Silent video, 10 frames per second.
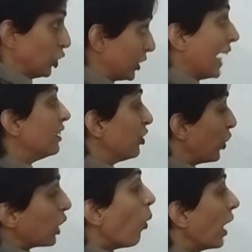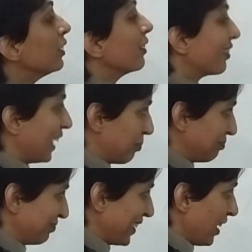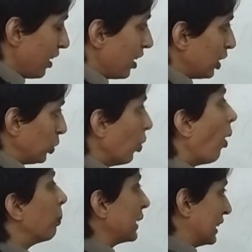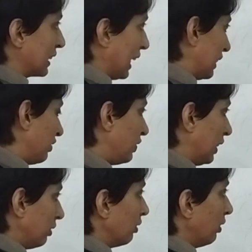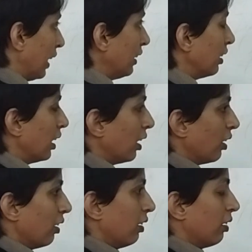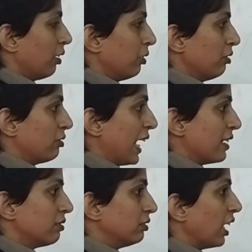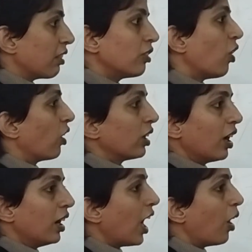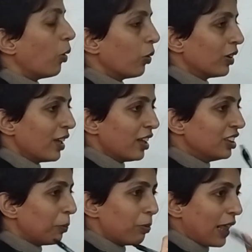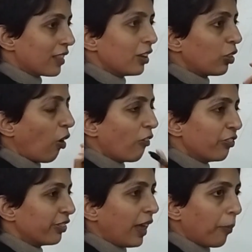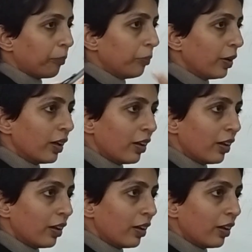Rent requires them to operate collectively, right? Rent does not allow the presence of some